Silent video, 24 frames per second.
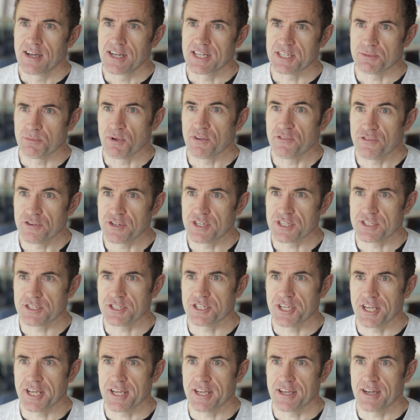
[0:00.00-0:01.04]
it's my first
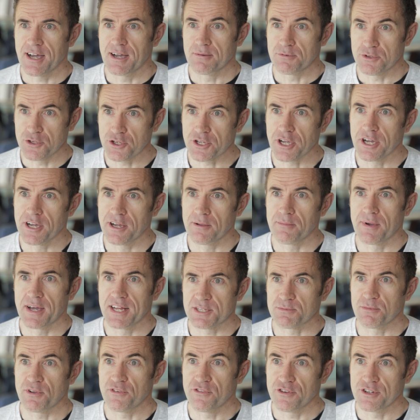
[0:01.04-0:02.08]
year, I'm doing Ironman
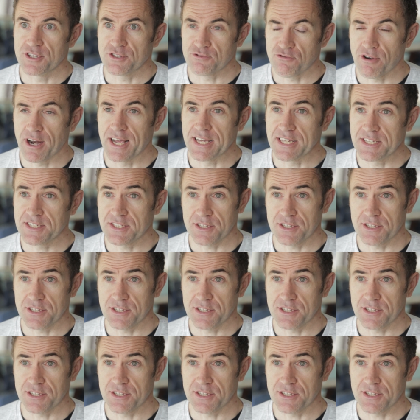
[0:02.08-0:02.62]
as my first race,